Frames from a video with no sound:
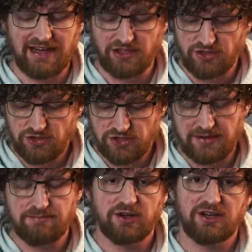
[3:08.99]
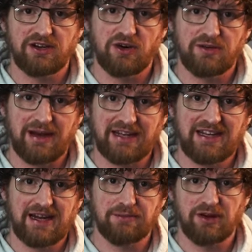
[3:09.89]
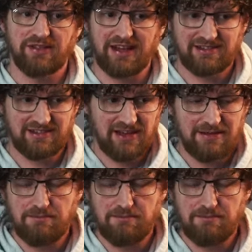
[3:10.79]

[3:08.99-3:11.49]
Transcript: usually put it on my camera that's